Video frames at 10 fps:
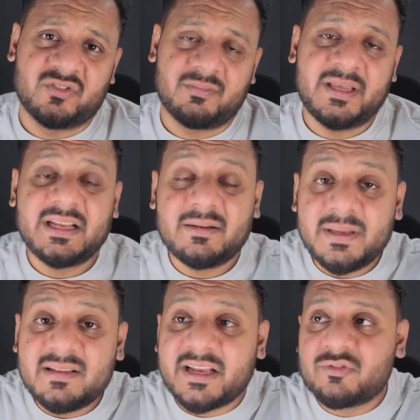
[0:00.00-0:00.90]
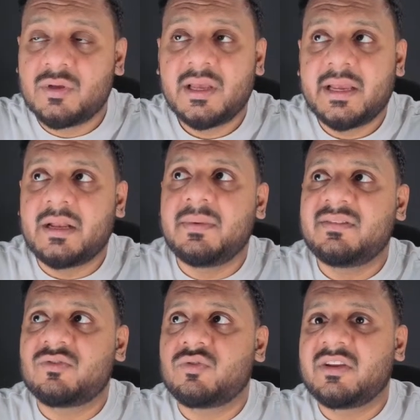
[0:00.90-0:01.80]
It means
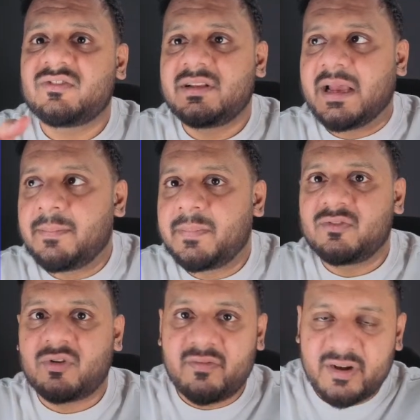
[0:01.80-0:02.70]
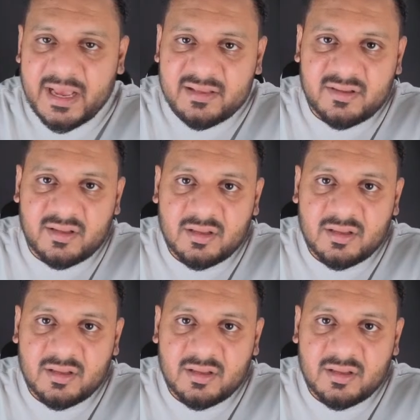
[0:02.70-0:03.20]
educational campaigns or advertising.